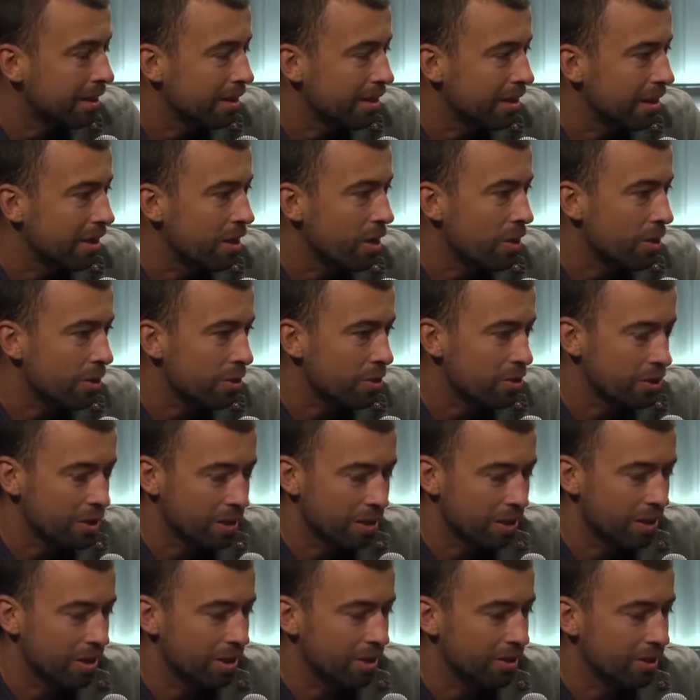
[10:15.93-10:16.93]
They don't
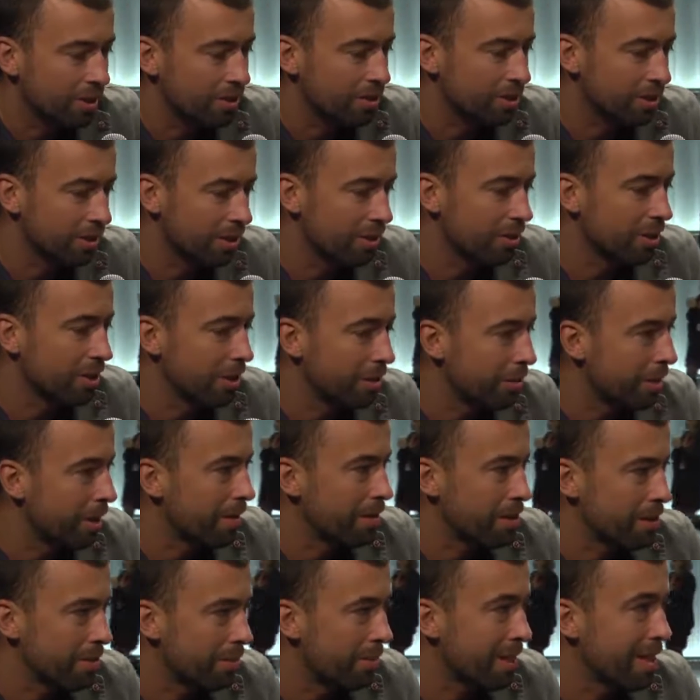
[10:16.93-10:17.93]
consider, you know, security and
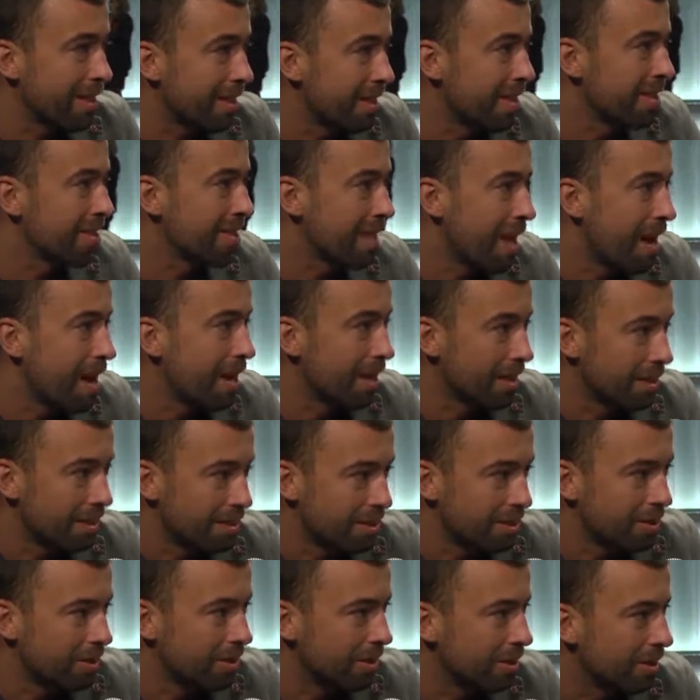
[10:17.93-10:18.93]
privacy by design,
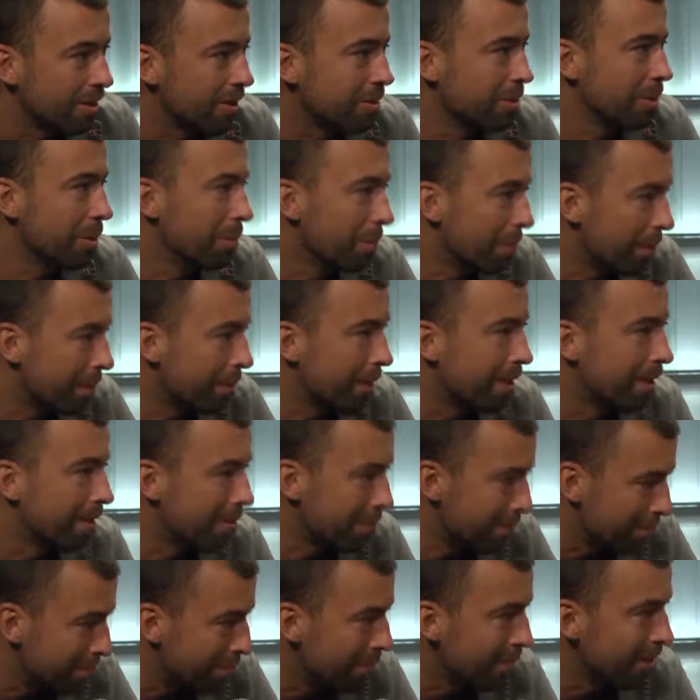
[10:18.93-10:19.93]
so to implement
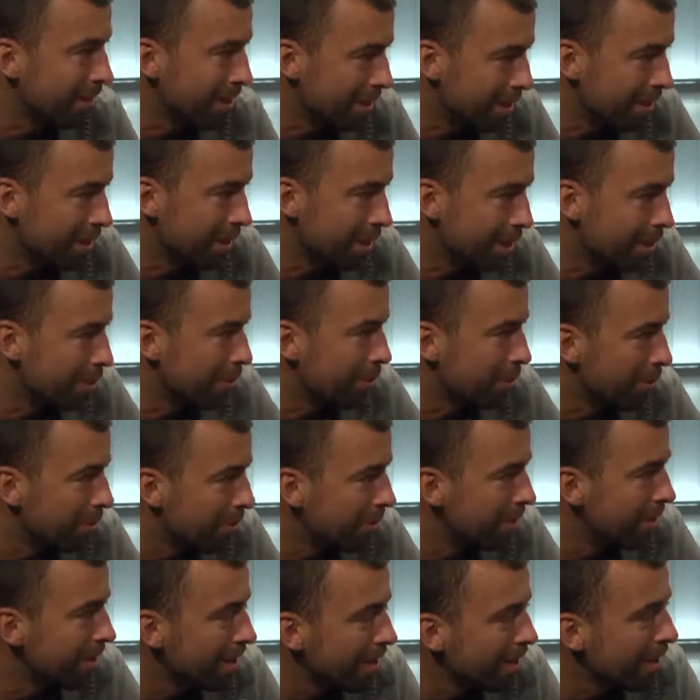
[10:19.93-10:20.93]
into
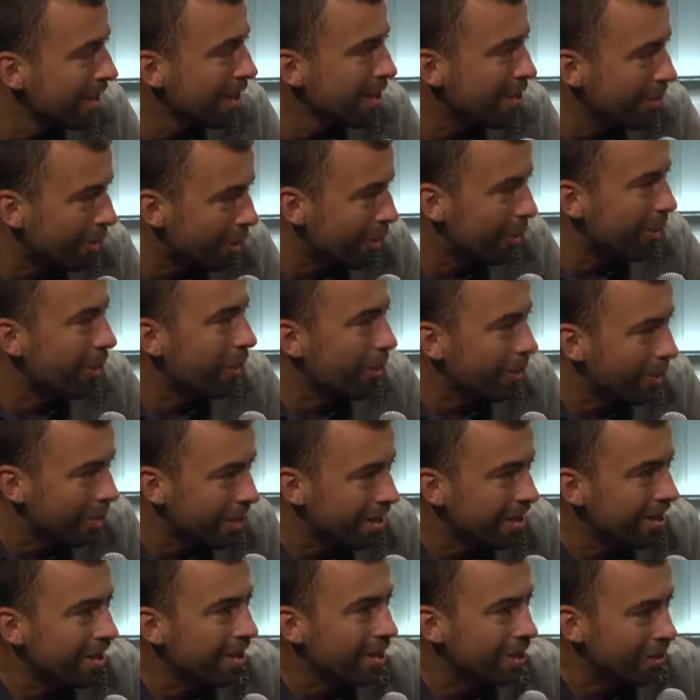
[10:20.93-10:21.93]
core
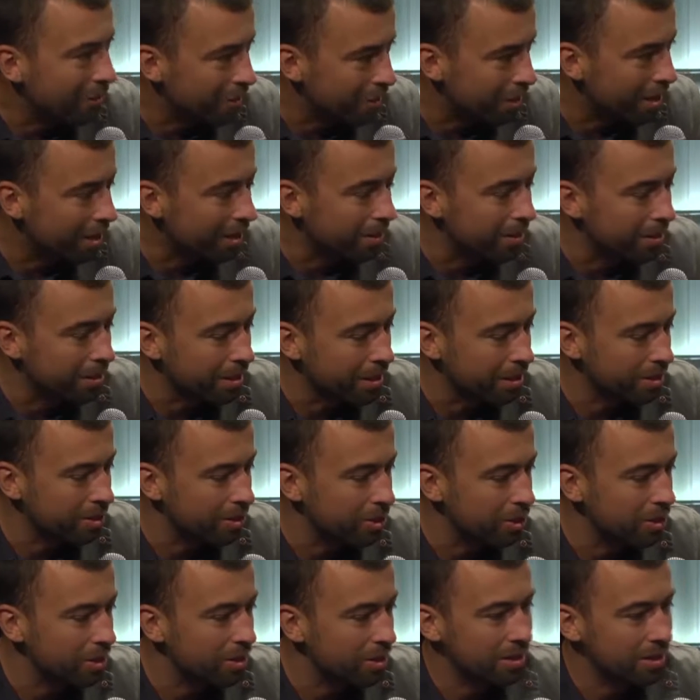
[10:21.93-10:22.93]
of their application.
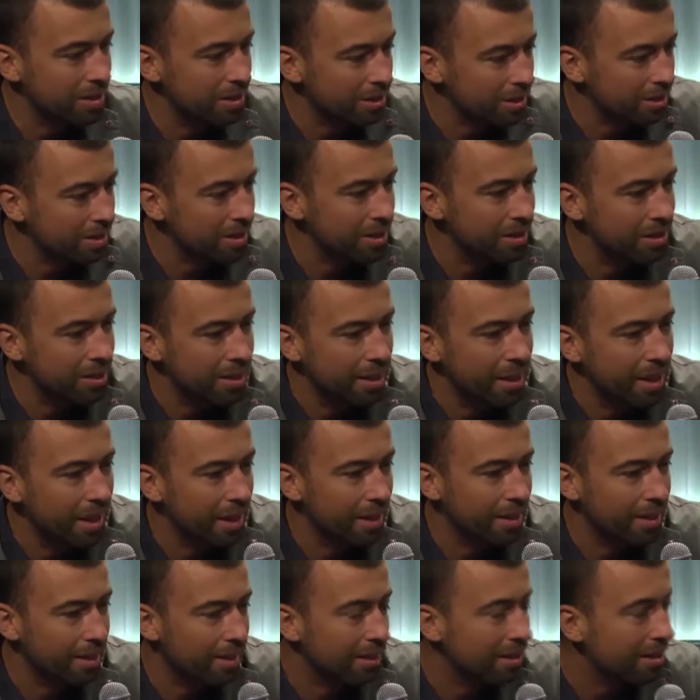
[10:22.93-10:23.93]
So it's
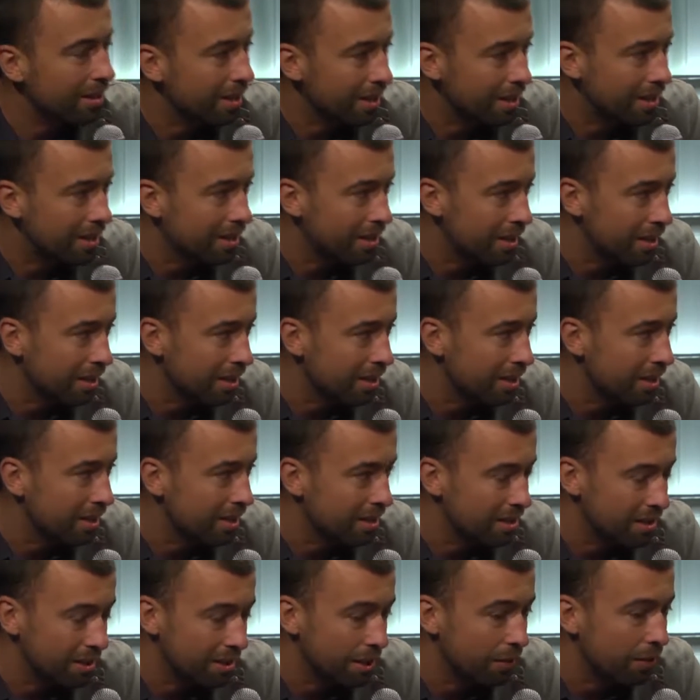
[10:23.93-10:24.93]
late, and
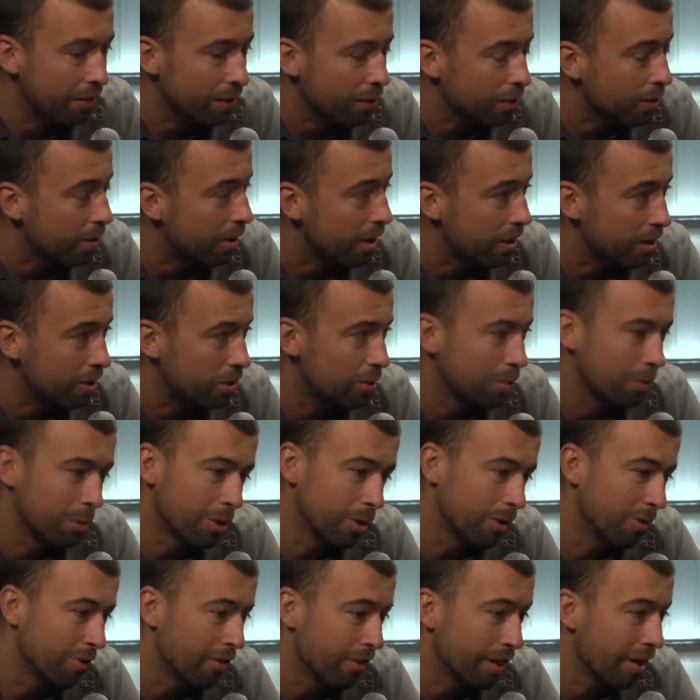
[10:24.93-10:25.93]
it's difficult then to
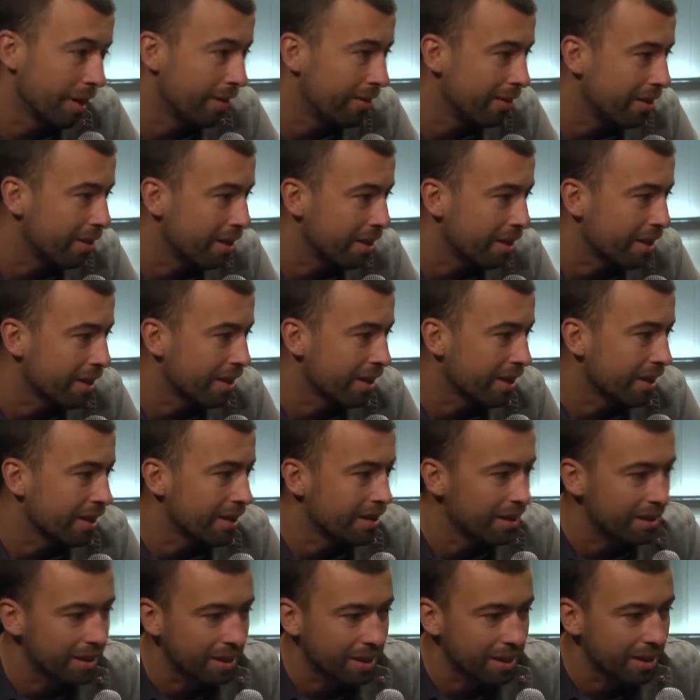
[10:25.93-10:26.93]
modify everything
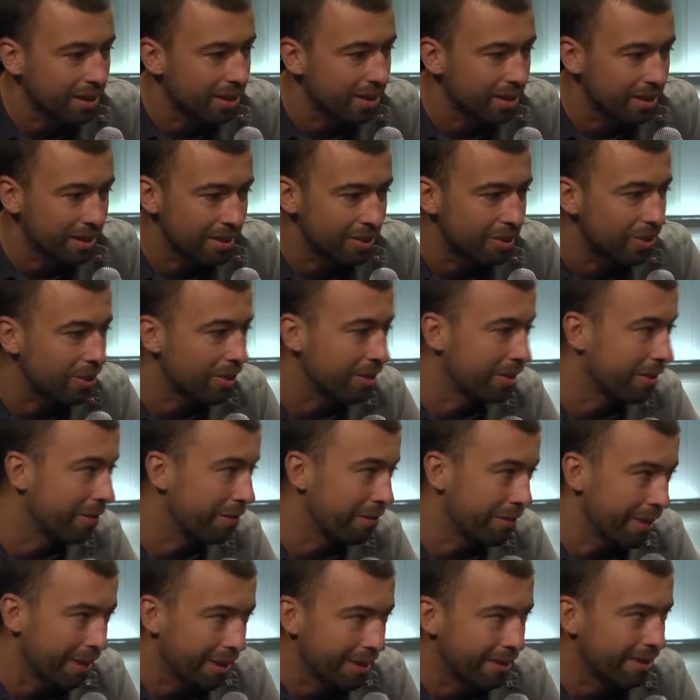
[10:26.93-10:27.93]
and not
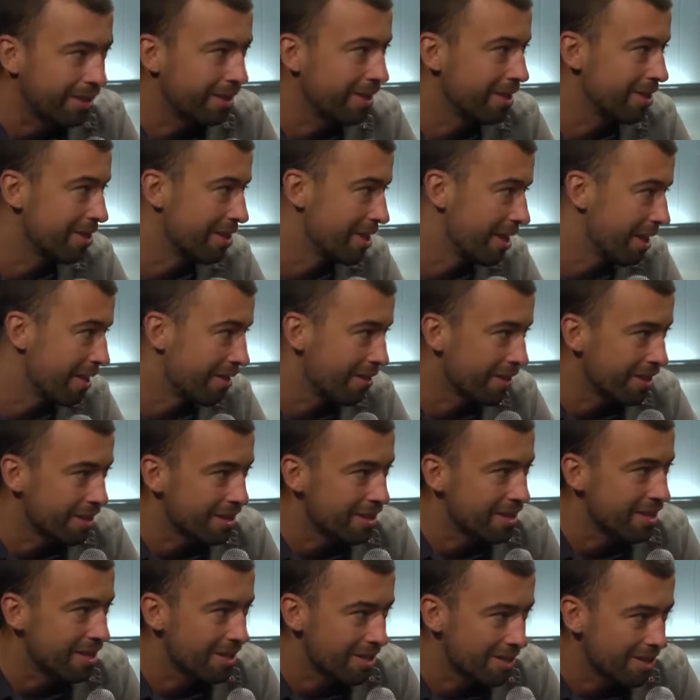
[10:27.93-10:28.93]
affect the
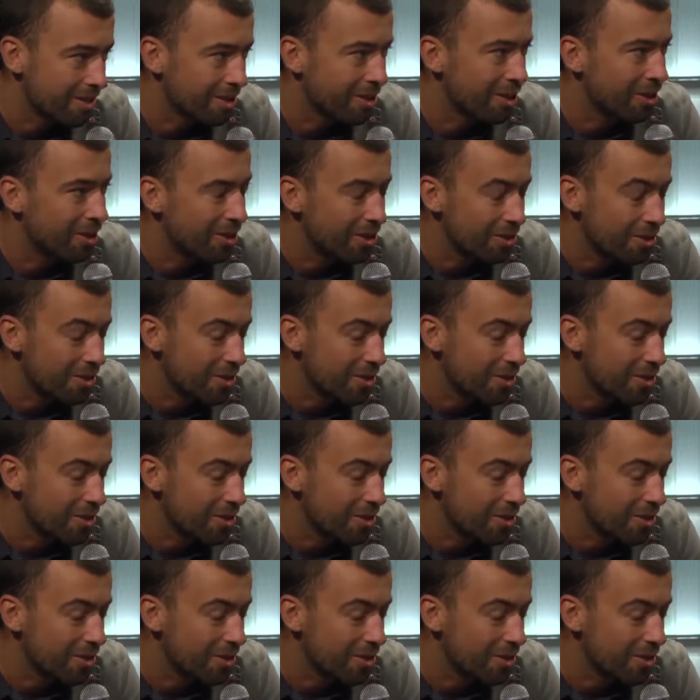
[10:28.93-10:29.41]
service and so on.